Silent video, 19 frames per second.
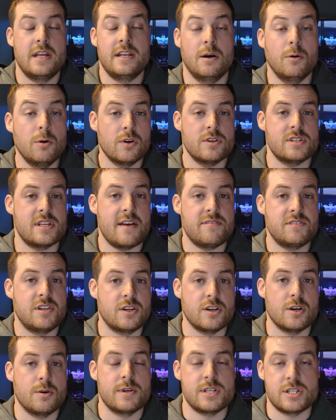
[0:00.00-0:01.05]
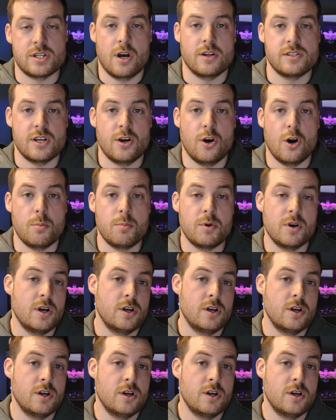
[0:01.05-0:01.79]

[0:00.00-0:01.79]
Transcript: Now all that's left to do is start it up.